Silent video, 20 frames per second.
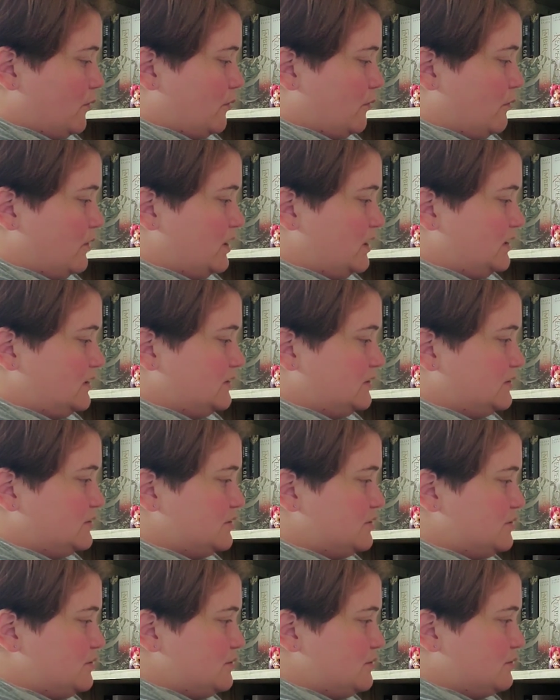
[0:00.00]
1,
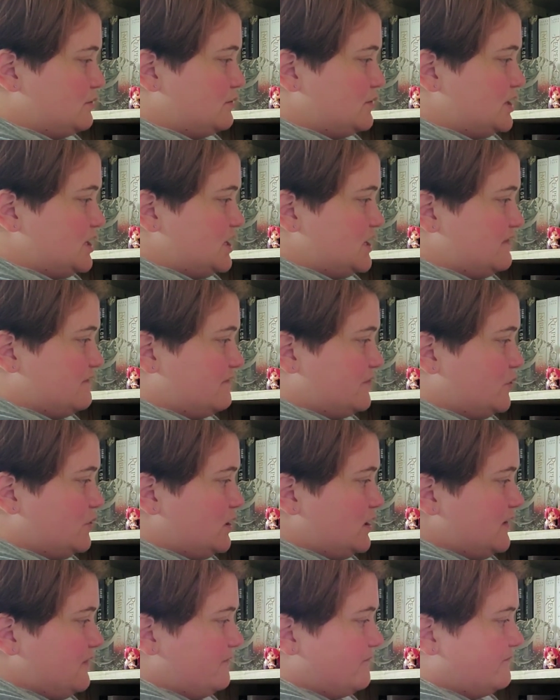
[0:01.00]
2, 3,
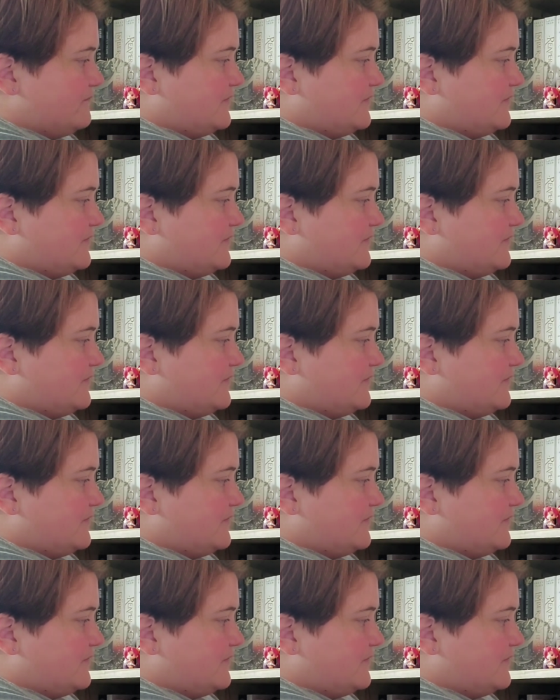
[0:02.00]
4,